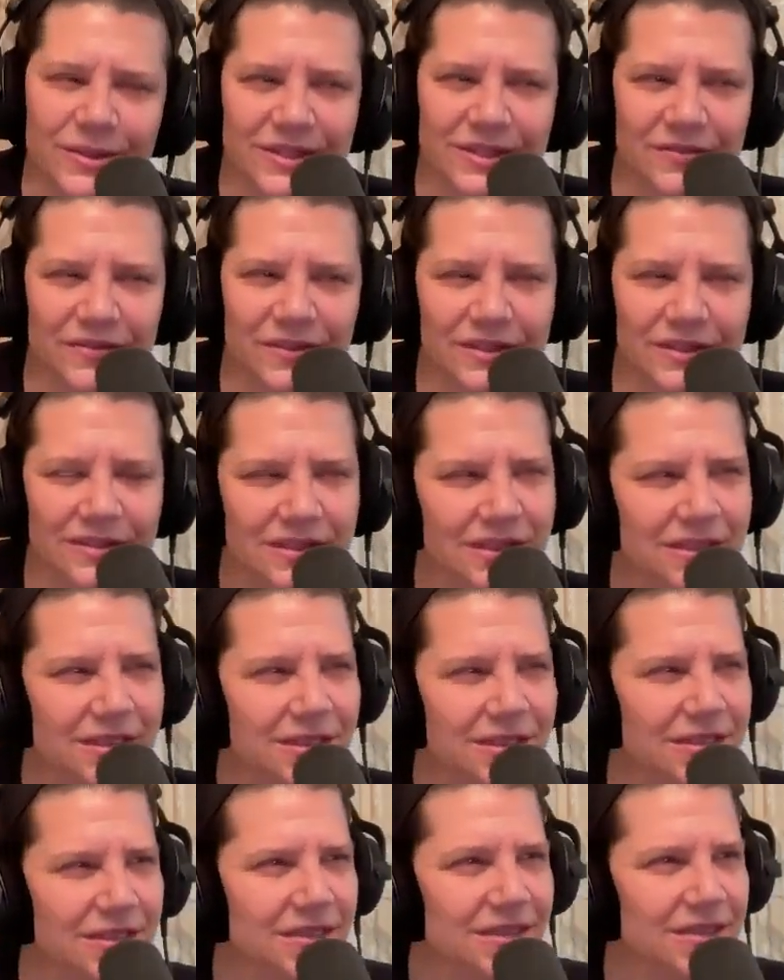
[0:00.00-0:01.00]
This feels
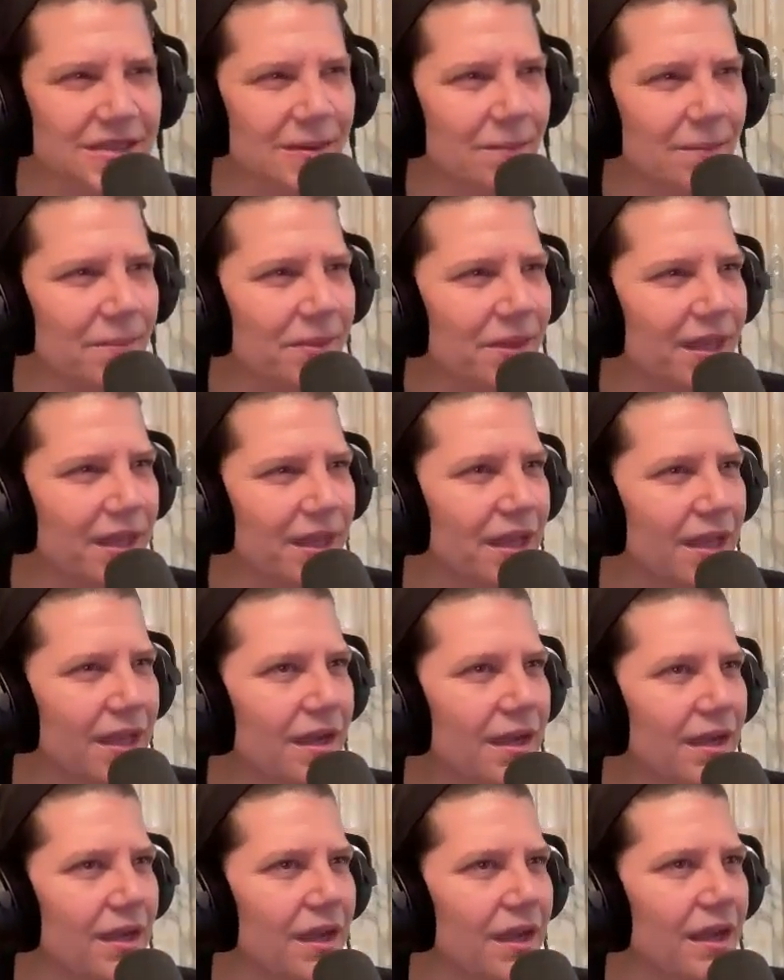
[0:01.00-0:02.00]
like
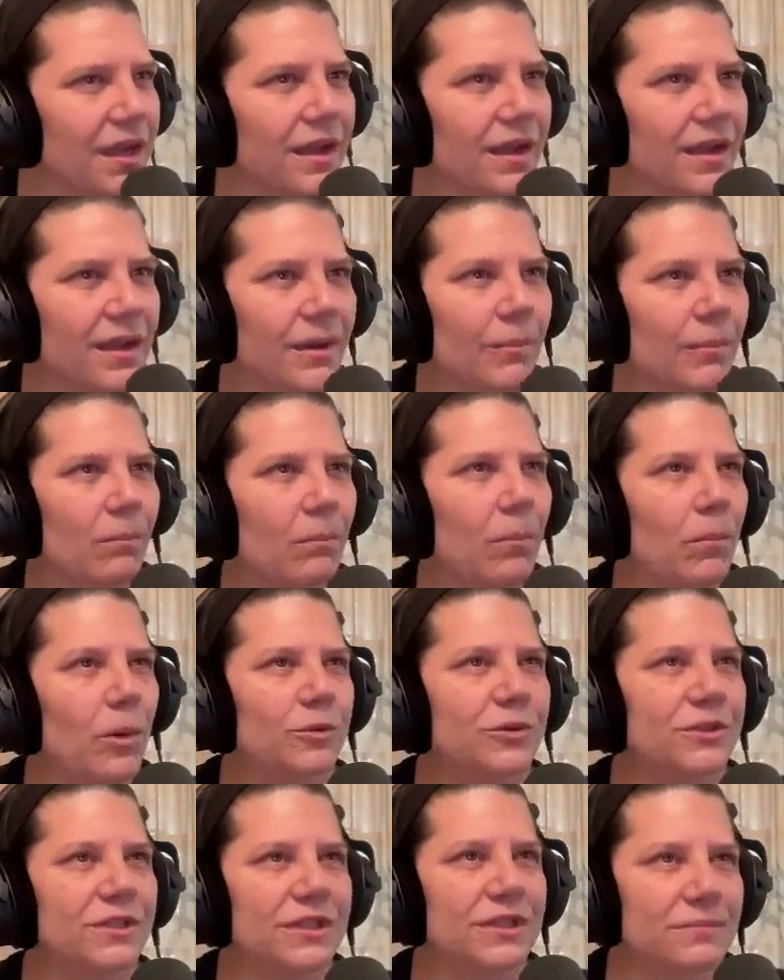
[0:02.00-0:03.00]
something
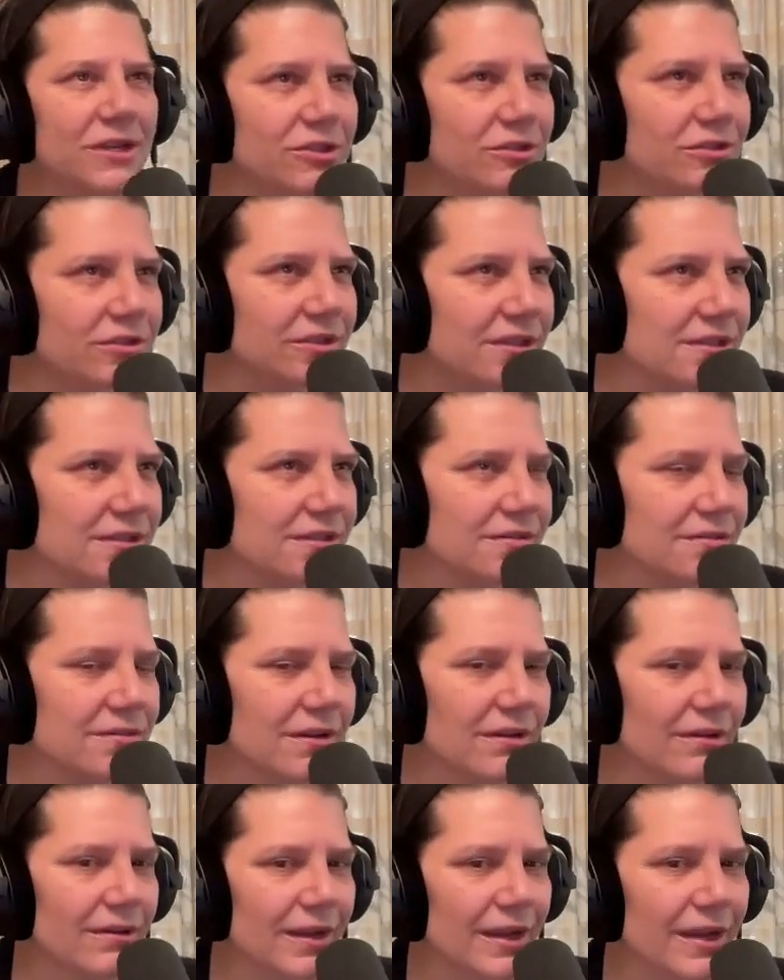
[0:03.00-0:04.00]
multidimensional also
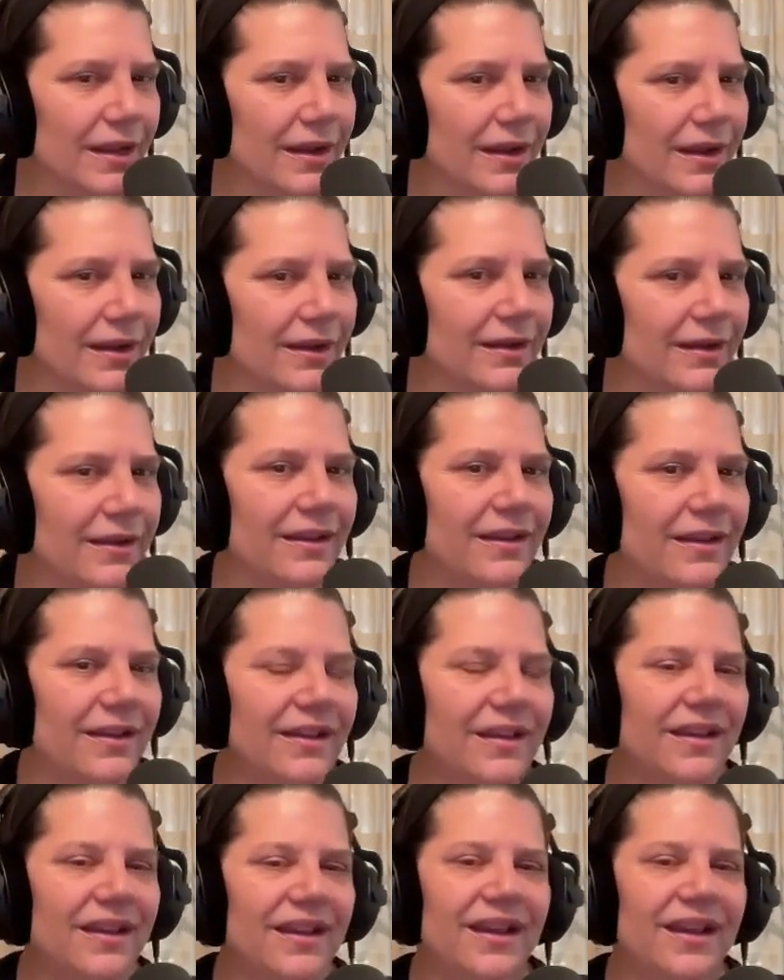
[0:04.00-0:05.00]
going on.